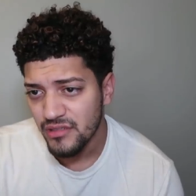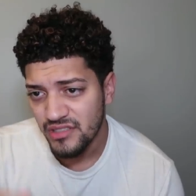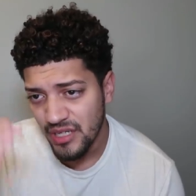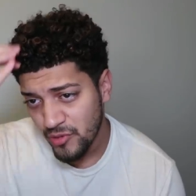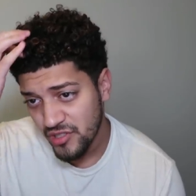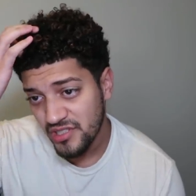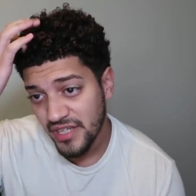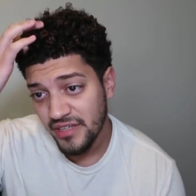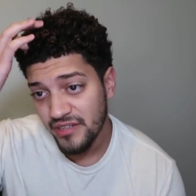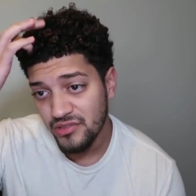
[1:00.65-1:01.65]
December
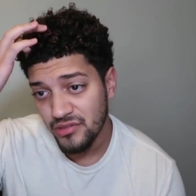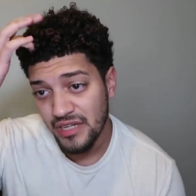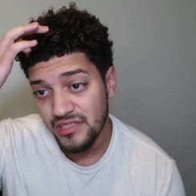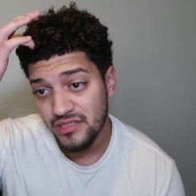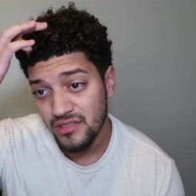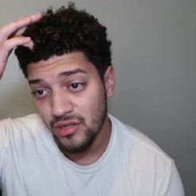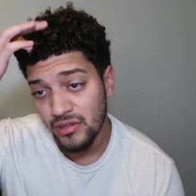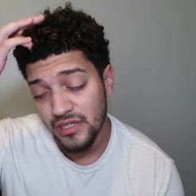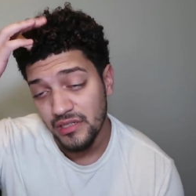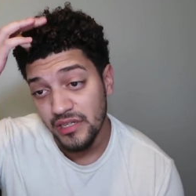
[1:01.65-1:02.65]
2nd, so that's,
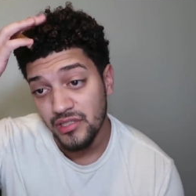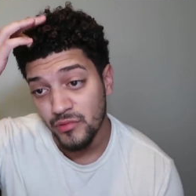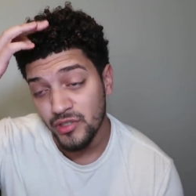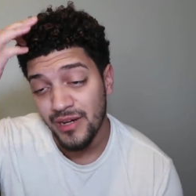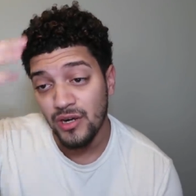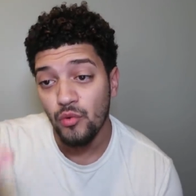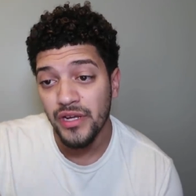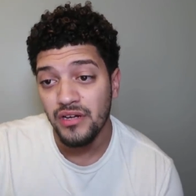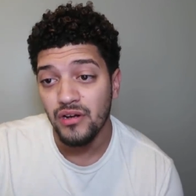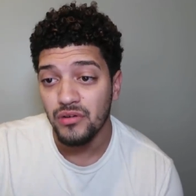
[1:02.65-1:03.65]
uh, it's almost about a
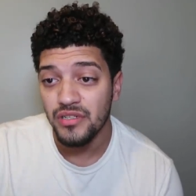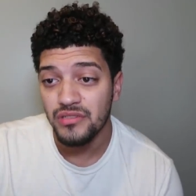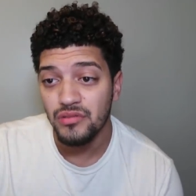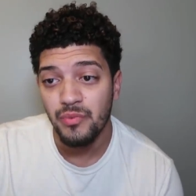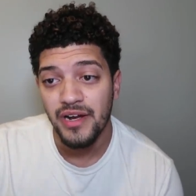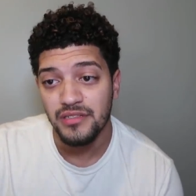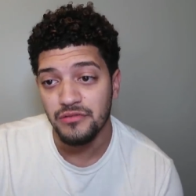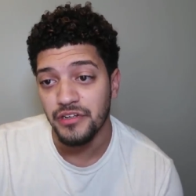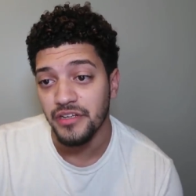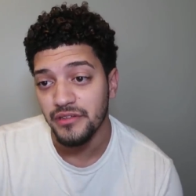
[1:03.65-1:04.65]
week ago, and this dude
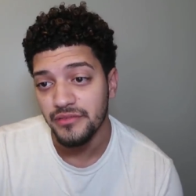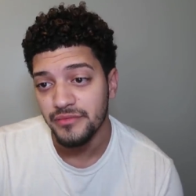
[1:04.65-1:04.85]
passed away